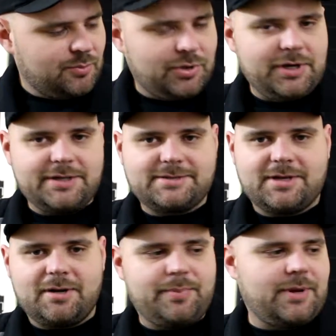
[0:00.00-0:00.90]
Pretty neat
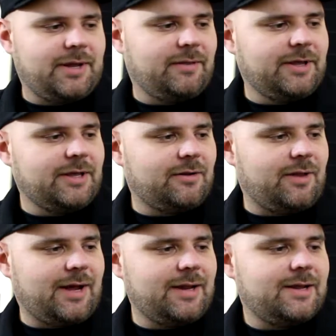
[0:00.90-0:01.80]
setup. I like it a
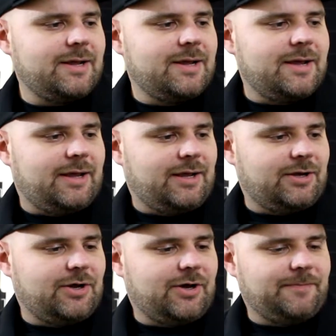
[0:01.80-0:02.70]
lot,
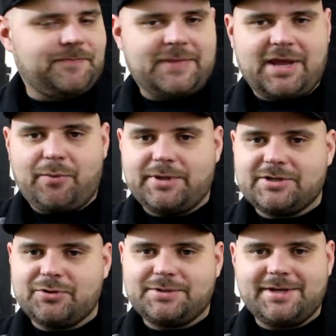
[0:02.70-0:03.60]
and can't wait
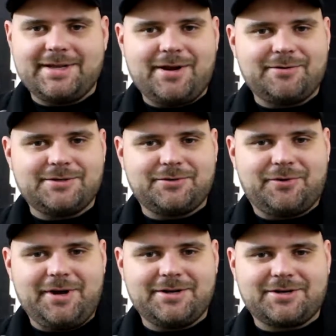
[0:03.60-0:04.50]
to go take it out to the
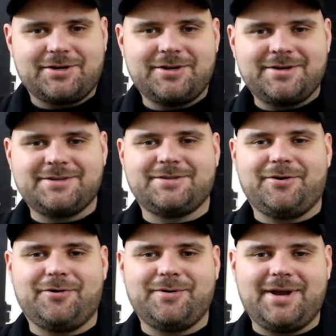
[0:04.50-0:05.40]
range.
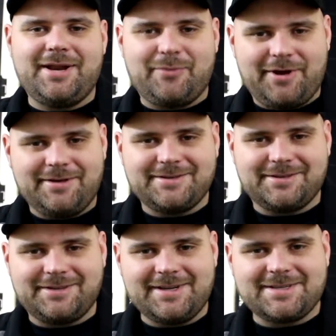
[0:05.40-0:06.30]
So anyway,
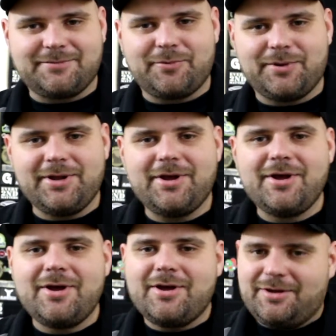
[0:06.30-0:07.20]
until next time, everybody,
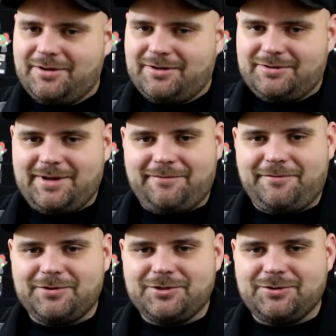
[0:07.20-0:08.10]
have
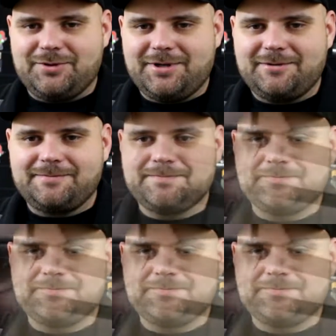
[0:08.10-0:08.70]
fun shooting.